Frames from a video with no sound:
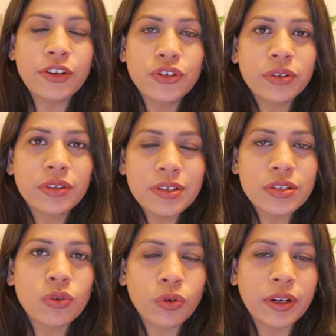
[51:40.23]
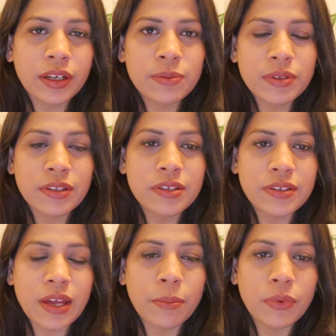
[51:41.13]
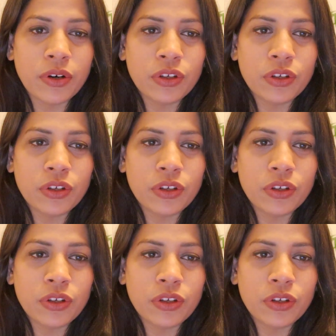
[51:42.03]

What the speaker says: And during this solar eclipse in December,